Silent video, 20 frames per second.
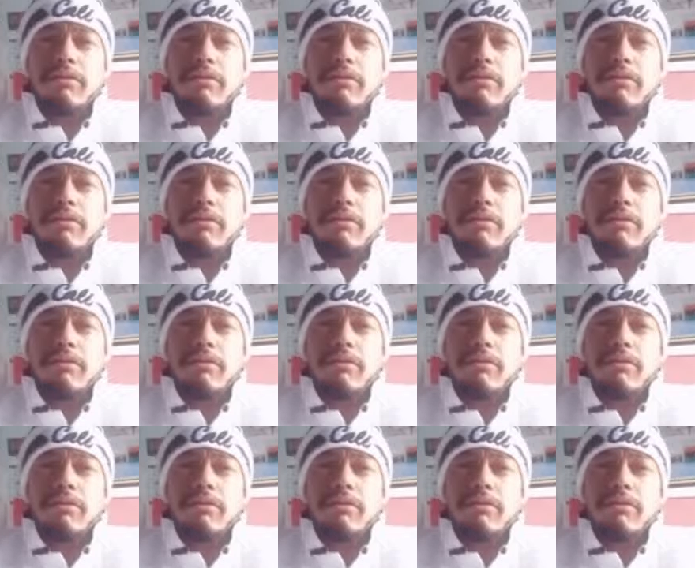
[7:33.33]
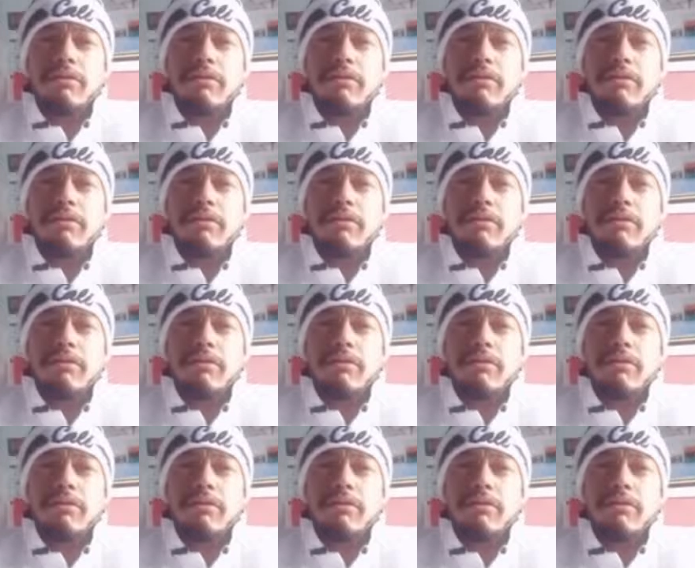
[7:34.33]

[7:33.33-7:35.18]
Nobody speaks.